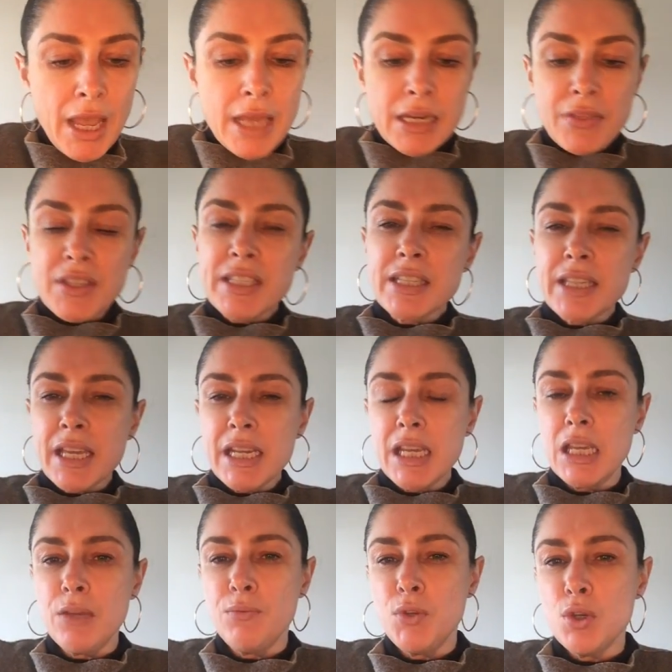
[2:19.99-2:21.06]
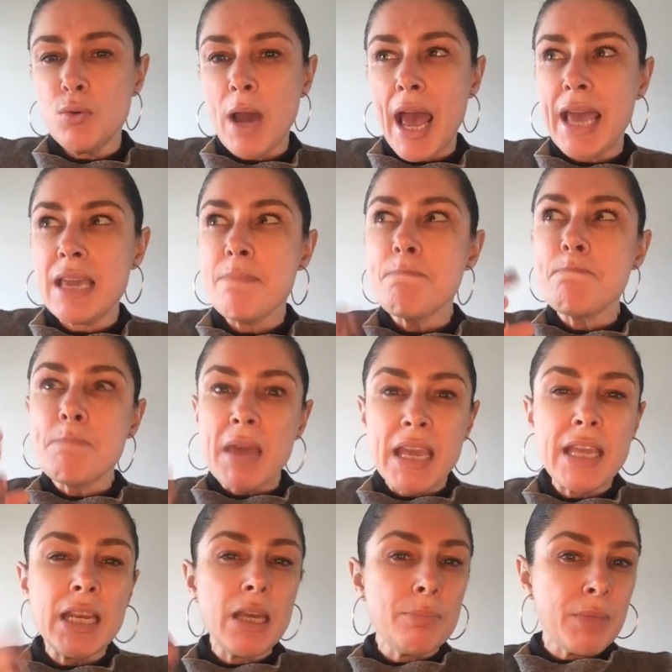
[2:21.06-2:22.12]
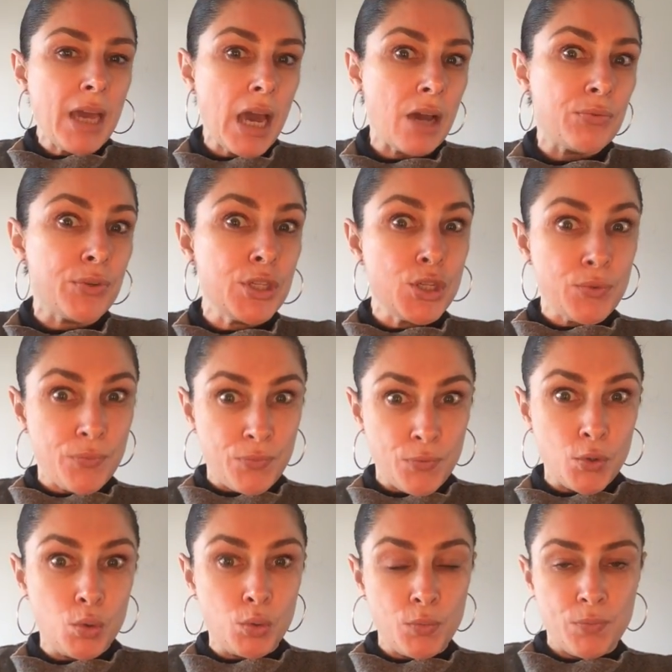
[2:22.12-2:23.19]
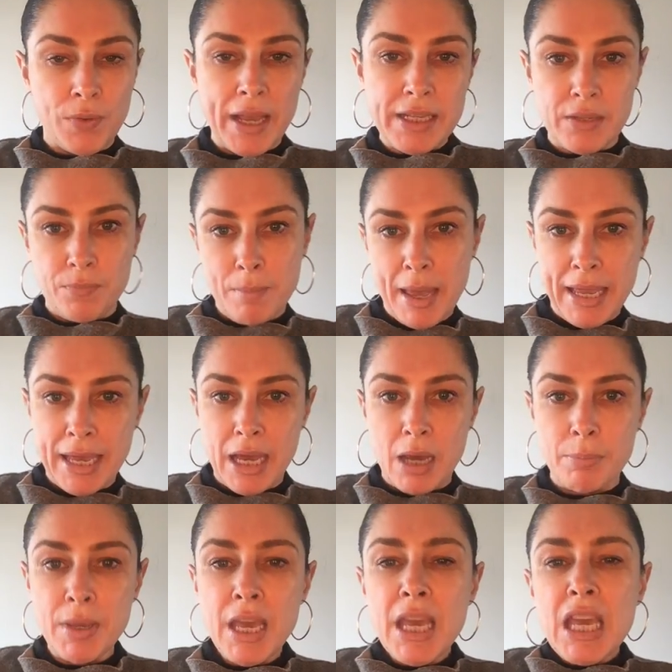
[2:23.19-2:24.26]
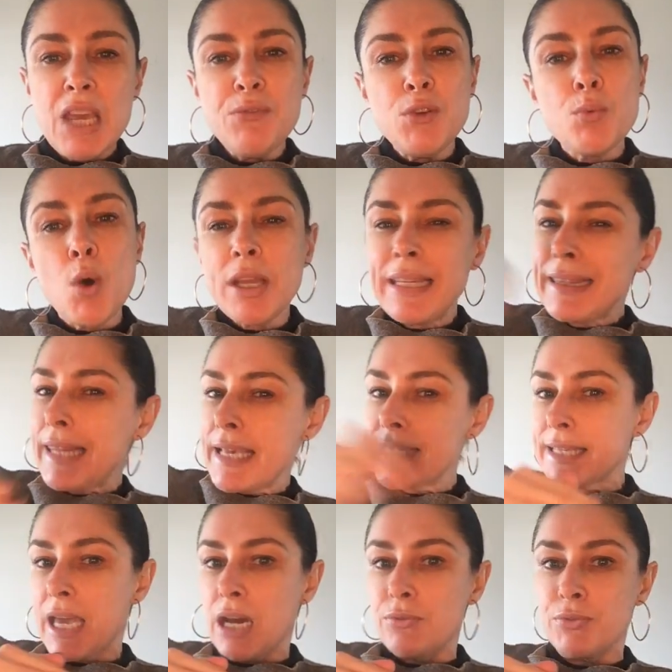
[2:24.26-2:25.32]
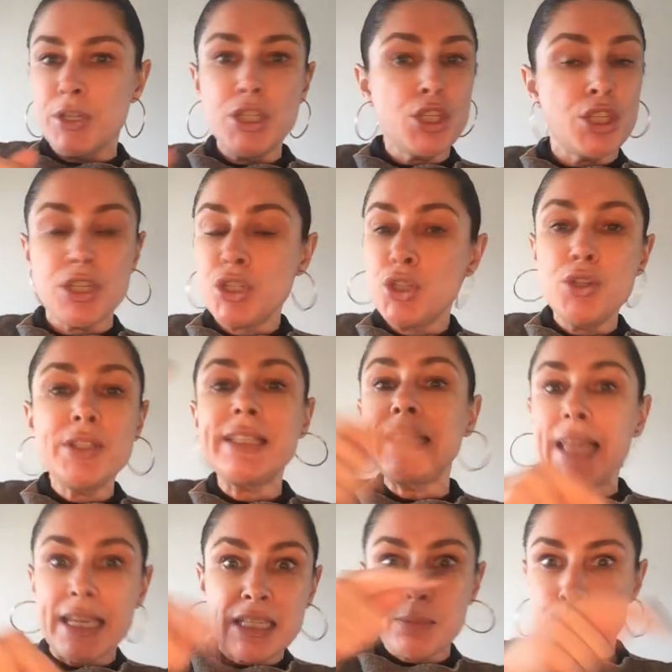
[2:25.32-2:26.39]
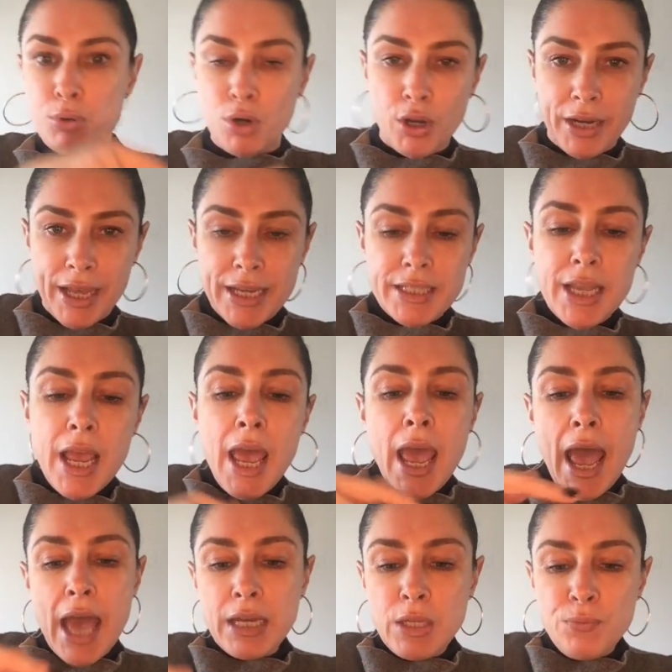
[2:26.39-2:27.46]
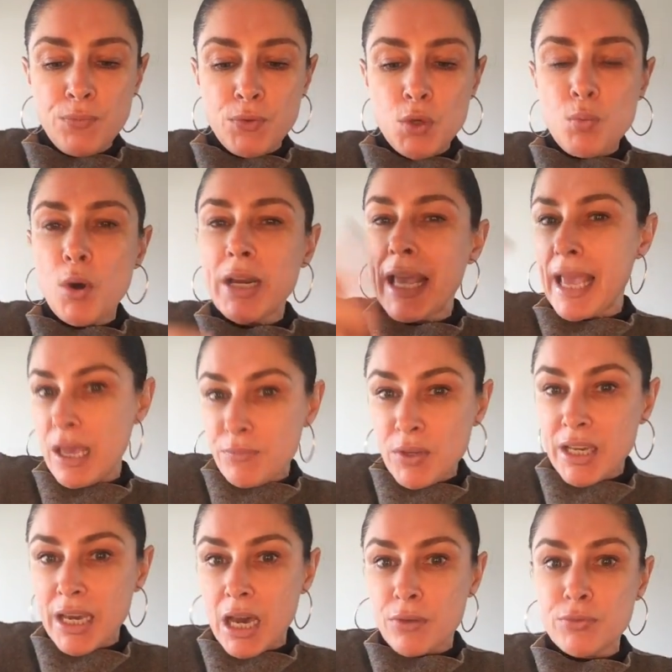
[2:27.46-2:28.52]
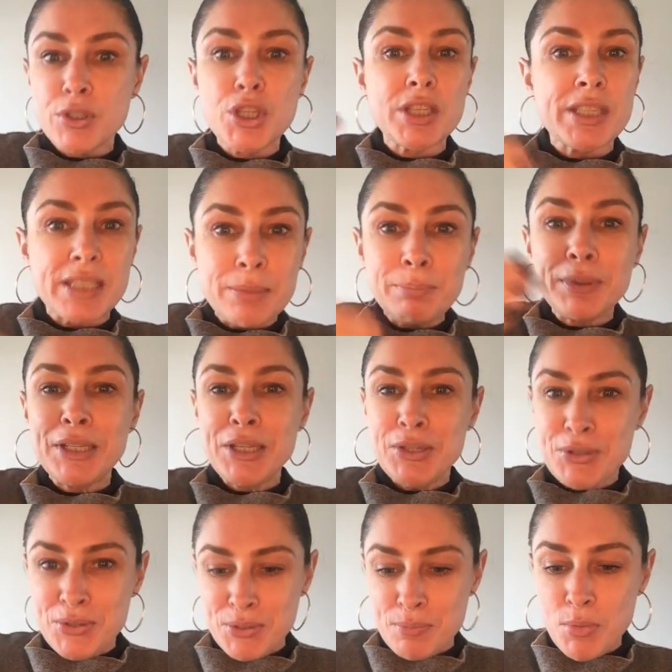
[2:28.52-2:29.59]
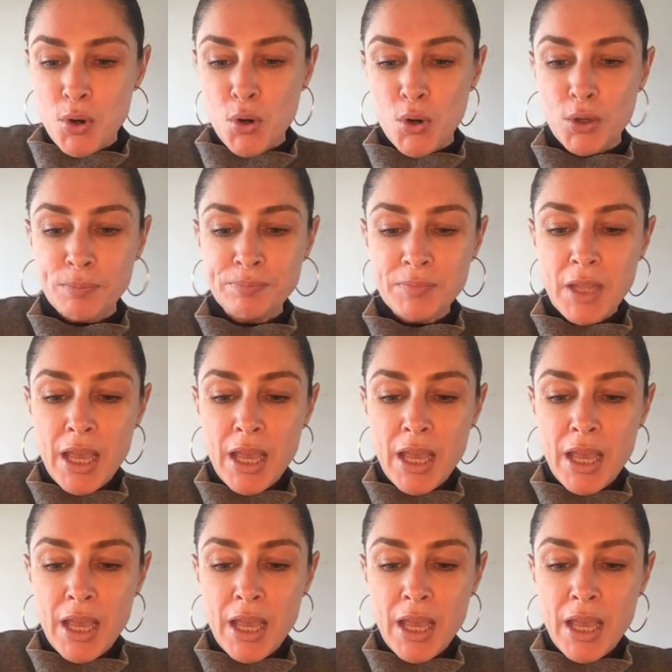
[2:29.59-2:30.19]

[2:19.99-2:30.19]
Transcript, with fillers: Now this is going to give you a medium coverage full face of makeup. If you want less coverage, just use less product. And if you want a heavier coverage, simply use more.